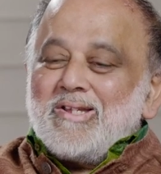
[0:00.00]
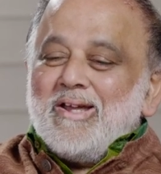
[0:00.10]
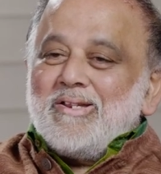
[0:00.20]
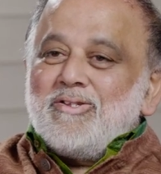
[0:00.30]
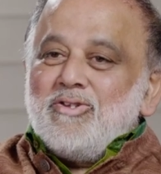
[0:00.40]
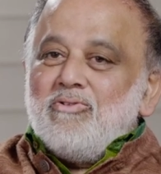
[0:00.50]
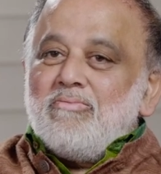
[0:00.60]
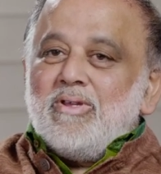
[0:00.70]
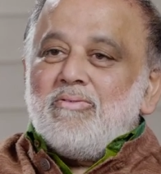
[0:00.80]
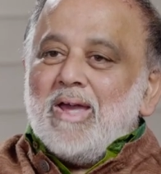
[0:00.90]
And
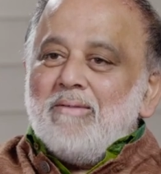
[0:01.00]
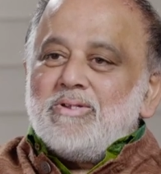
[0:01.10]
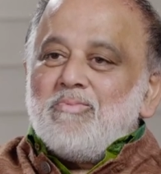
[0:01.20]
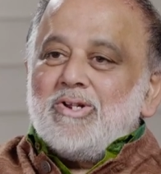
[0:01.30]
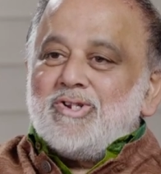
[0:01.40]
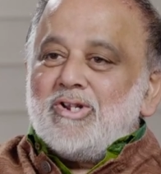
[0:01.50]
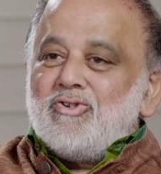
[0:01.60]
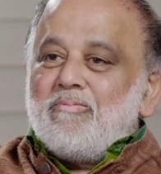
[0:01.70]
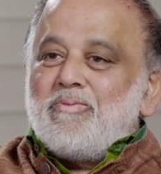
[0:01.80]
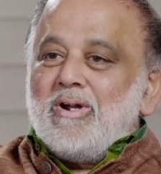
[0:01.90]
you came to Welsh
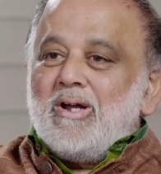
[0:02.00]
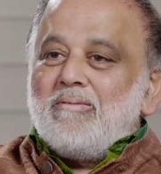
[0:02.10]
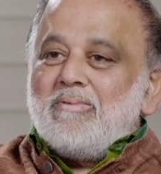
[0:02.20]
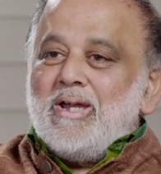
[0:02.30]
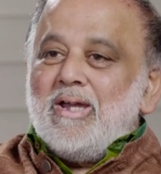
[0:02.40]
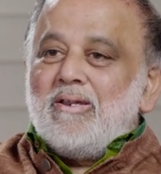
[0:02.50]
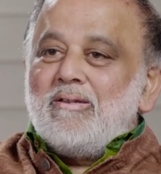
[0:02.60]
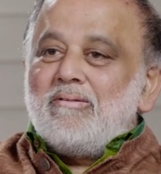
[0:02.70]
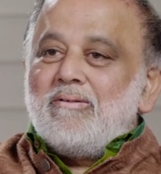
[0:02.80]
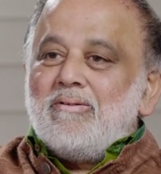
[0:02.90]
National Opera
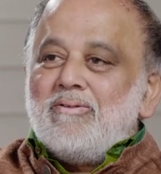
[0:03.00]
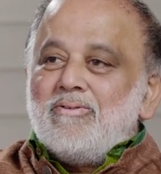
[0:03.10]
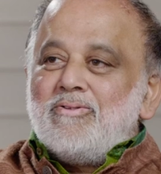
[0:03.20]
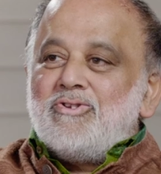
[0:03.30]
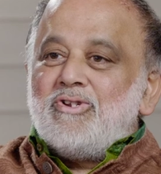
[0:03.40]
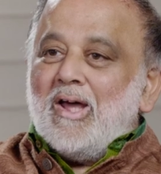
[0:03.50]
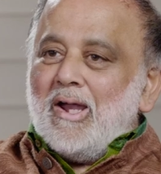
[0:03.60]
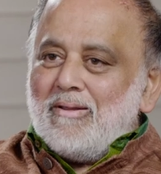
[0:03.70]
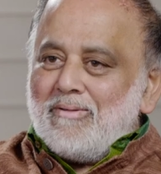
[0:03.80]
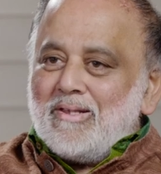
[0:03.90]
in
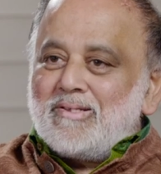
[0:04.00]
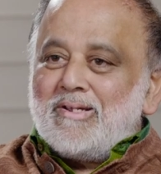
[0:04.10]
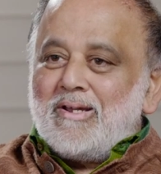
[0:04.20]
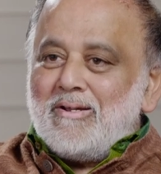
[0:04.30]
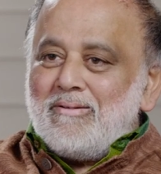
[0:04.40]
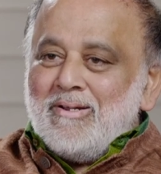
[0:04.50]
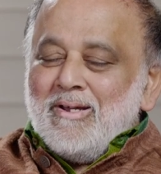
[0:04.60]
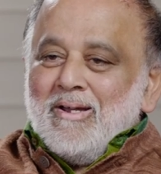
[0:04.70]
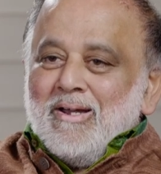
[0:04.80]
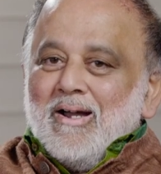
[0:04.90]
July last year,
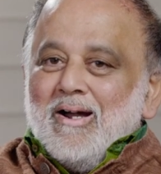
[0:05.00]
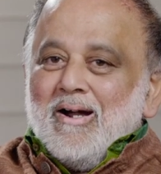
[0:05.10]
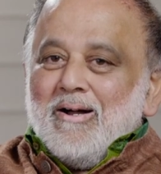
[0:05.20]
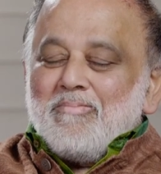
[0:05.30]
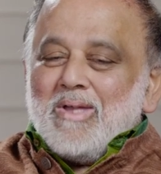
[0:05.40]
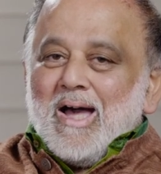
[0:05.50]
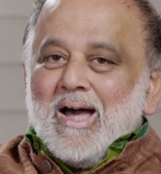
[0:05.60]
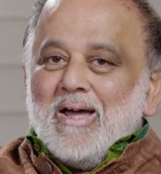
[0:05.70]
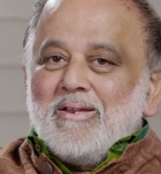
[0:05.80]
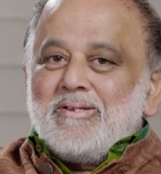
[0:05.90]

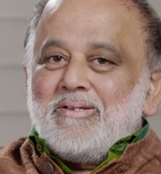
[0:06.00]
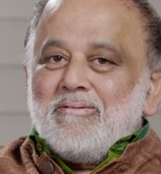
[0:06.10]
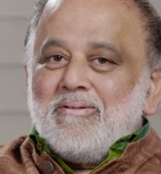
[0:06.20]
and